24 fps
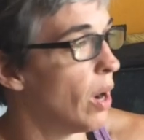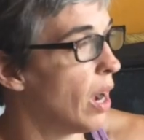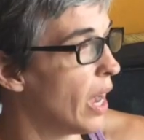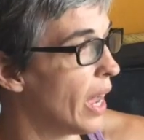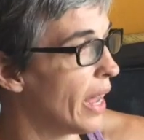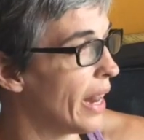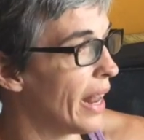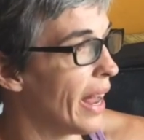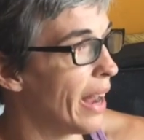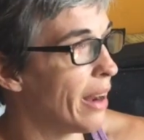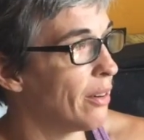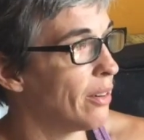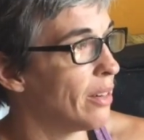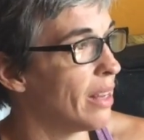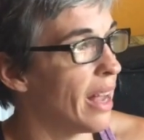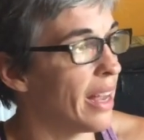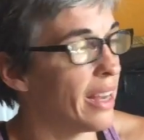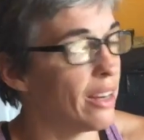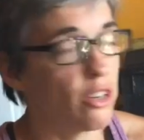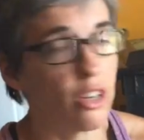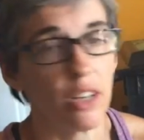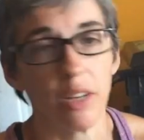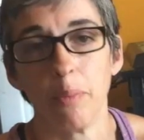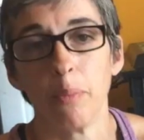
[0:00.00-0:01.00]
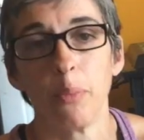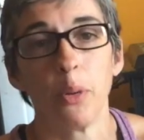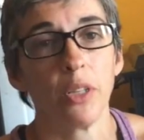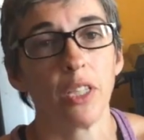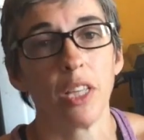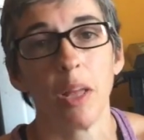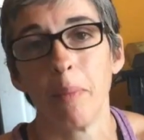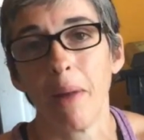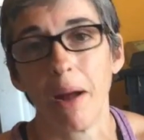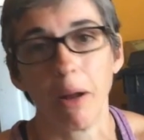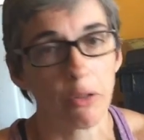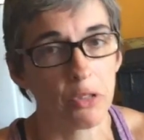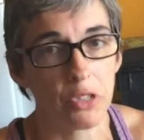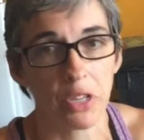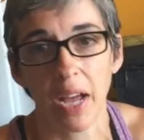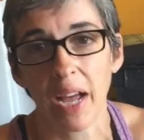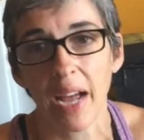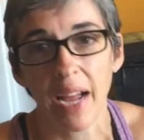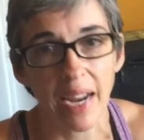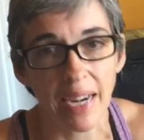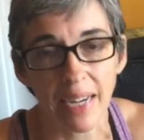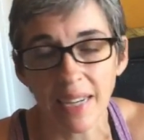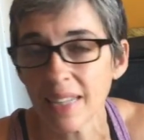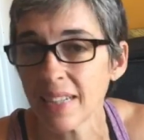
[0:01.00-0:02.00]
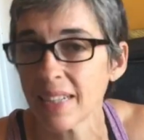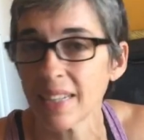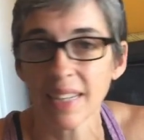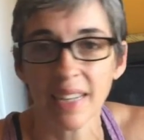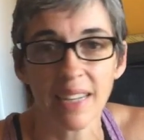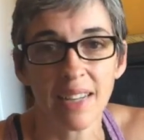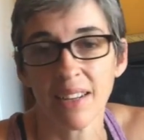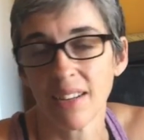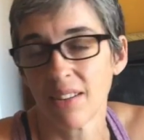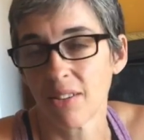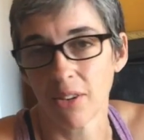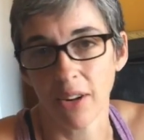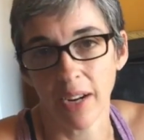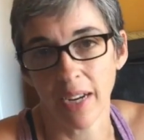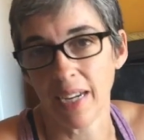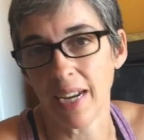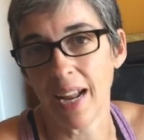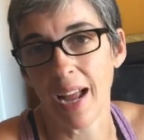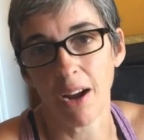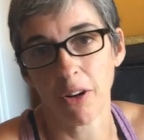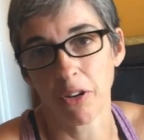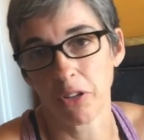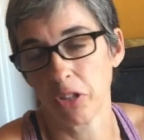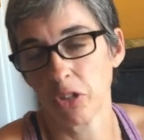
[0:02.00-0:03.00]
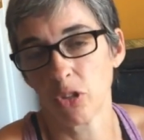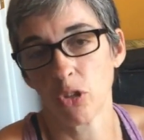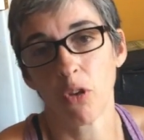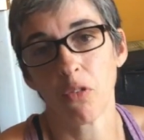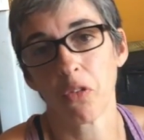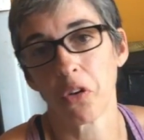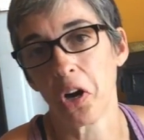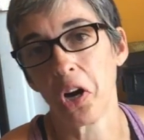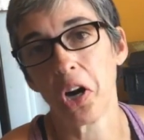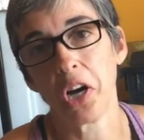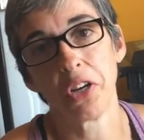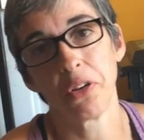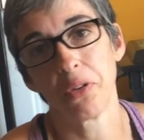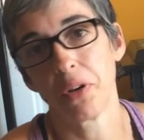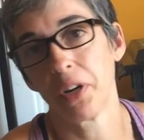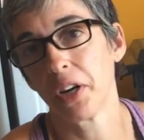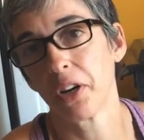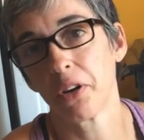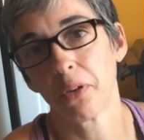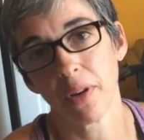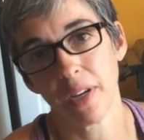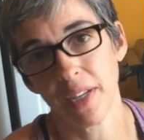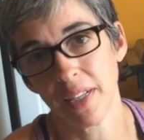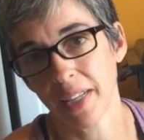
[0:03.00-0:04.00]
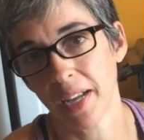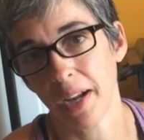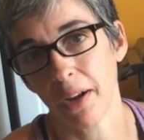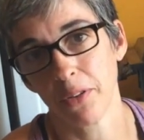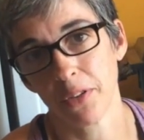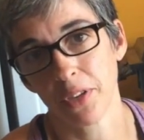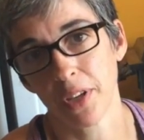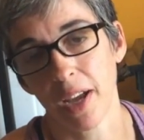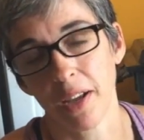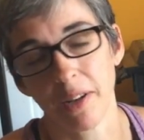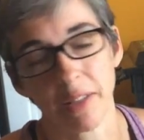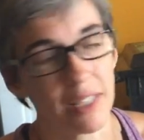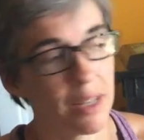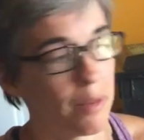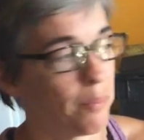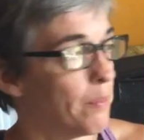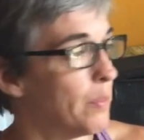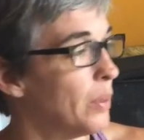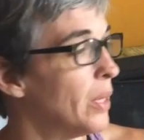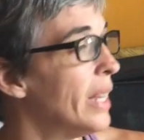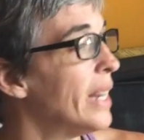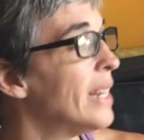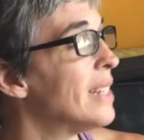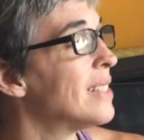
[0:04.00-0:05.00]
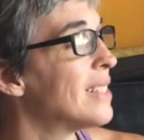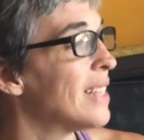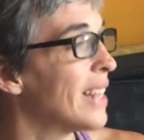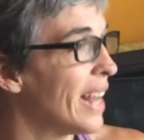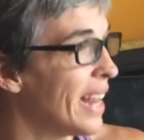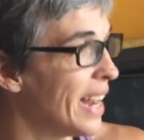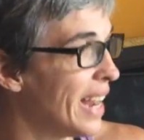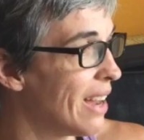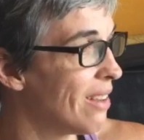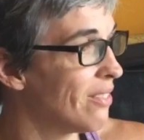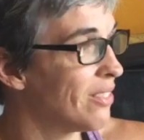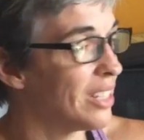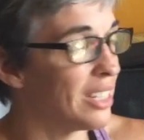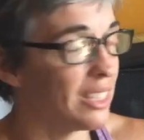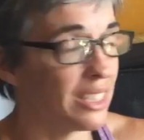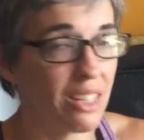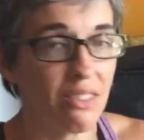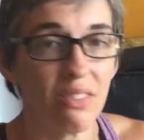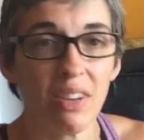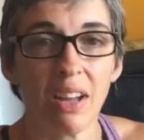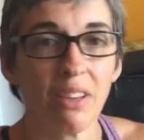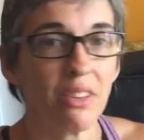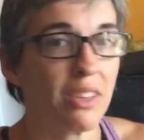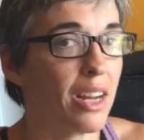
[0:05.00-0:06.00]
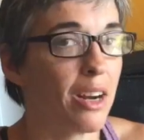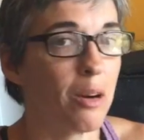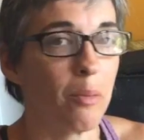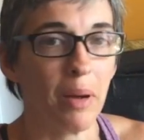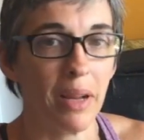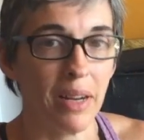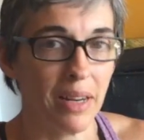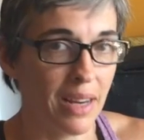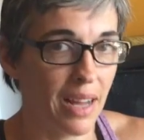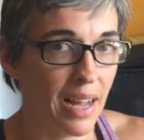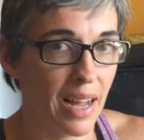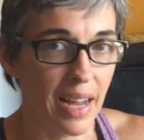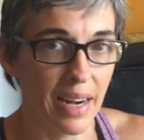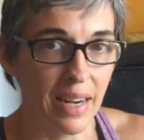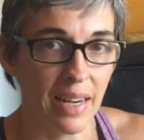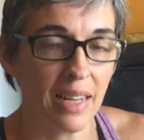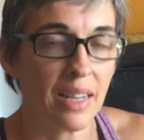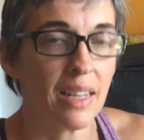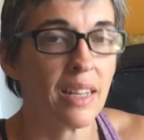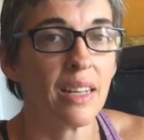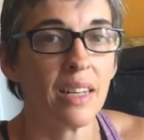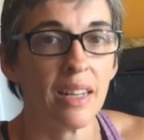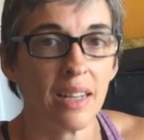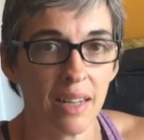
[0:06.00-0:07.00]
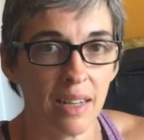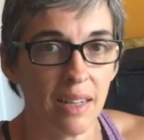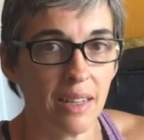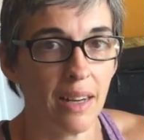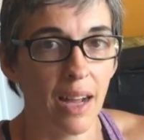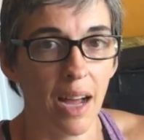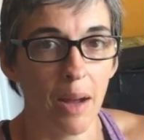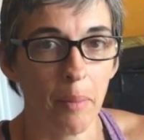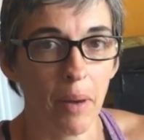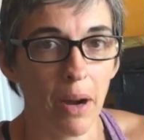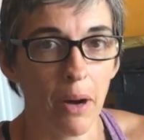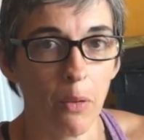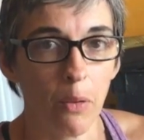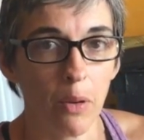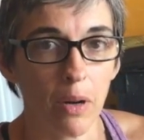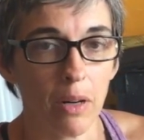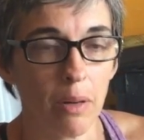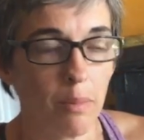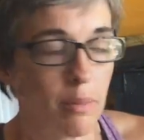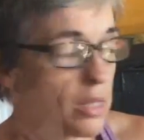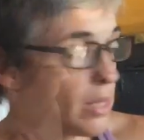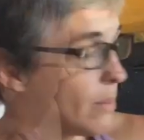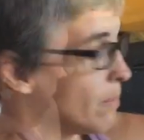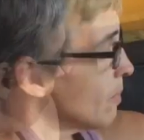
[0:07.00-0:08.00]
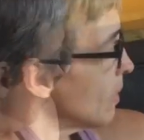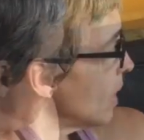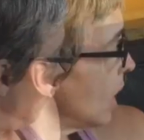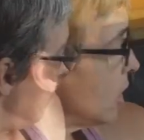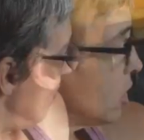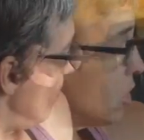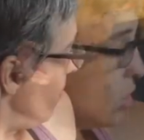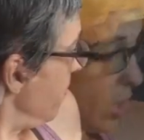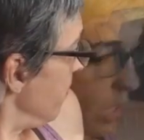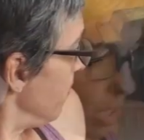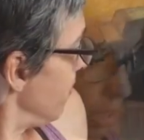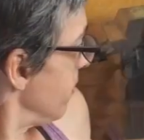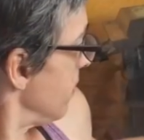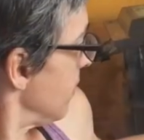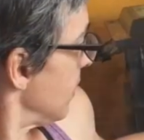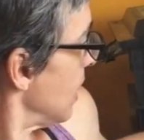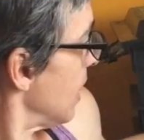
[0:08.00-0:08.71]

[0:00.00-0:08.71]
hot. I couldn't put them outside right now because it's over 100 degrees outside. Some plants that I have can live out there, but not my worms. So